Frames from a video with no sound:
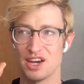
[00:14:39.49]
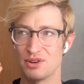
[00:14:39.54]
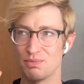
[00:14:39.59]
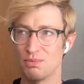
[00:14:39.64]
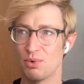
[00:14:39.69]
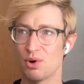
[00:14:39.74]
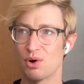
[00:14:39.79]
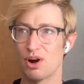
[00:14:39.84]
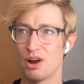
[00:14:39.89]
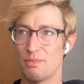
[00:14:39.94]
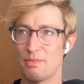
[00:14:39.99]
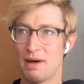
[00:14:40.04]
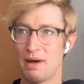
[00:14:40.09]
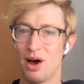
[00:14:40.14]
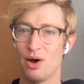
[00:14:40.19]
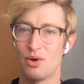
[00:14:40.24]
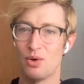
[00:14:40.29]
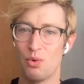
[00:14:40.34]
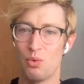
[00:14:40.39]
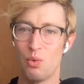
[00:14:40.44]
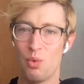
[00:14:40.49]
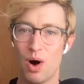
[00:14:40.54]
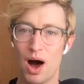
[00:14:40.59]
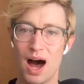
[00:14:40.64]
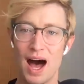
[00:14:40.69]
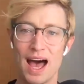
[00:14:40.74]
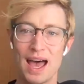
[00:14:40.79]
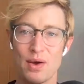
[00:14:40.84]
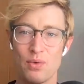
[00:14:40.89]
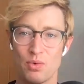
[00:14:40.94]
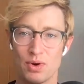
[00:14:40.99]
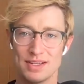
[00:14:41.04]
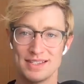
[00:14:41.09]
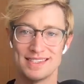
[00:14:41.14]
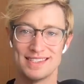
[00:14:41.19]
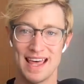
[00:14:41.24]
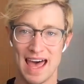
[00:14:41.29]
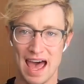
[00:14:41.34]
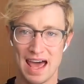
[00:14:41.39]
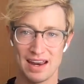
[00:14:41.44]
and more about why
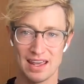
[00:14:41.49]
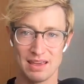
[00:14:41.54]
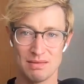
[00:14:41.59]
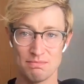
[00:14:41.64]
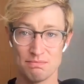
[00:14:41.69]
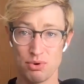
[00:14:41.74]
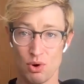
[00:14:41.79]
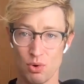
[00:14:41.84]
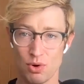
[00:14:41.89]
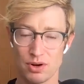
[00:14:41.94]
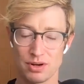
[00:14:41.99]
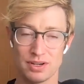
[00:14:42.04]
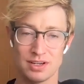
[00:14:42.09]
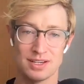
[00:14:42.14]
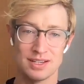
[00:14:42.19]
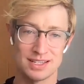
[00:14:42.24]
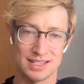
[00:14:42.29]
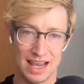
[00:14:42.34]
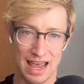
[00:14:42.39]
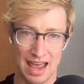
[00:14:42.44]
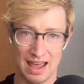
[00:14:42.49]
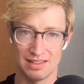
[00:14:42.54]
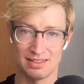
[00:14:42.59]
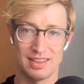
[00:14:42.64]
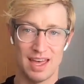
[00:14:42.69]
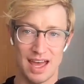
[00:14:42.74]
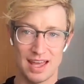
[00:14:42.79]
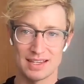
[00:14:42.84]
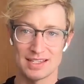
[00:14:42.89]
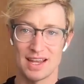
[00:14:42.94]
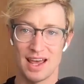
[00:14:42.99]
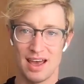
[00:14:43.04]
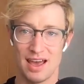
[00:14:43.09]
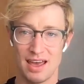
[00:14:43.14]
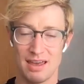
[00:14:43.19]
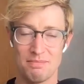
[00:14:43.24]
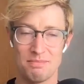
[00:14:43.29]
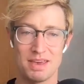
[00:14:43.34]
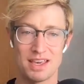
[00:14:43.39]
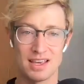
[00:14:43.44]
was that important at that
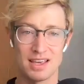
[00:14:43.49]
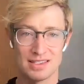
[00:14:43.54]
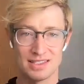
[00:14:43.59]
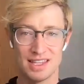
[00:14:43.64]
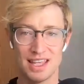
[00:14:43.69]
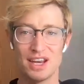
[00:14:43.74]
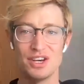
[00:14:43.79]
time because mm-hmm.